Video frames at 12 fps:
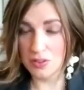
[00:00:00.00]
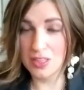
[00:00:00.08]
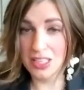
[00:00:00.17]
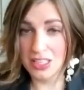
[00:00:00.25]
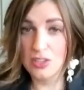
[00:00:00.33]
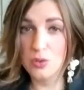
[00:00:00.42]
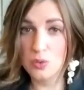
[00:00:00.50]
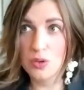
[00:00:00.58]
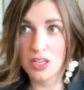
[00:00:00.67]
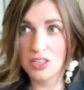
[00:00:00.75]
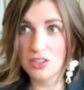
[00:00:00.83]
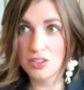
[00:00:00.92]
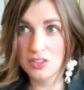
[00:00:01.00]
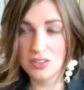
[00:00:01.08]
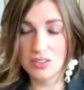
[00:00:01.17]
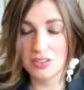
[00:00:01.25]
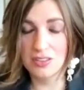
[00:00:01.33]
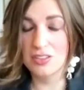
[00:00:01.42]
like you will
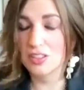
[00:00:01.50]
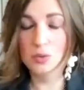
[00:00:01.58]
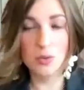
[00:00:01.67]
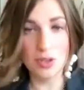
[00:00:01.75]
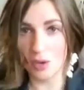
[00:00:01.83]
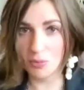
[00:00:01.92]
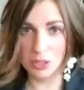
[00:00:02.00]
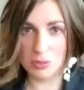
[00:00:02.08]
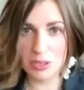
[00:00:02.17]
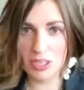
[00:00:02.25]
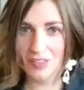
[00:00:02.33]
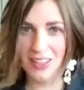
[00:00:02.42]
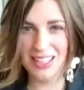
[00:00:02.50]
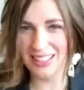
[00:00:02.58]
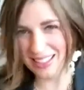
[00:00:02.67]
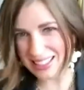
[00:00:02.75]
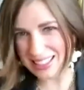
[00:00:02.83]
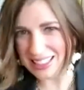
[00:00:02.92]
it will come to your brain like
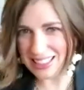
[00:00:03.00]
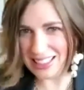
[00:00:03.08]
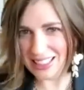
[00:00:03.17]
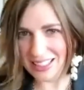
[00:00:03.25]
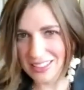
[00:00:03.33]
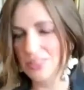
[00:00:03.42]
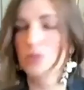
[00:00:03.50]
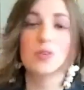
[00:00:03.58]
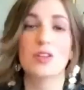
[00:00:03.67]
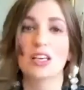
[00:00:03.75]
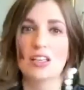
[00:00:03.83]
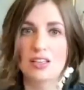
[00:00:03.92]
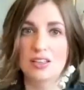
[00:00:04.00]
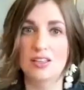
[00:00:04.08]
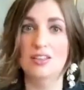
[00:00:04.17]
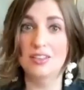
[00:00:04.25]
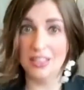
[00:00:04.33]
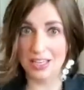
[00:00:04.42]
yes or like
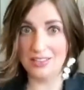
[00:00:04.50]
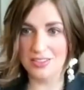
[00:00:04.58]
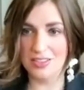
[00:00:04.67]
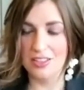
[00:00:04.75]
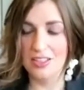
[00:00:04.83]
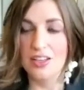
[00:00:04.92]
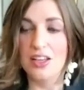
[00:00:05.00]
yes.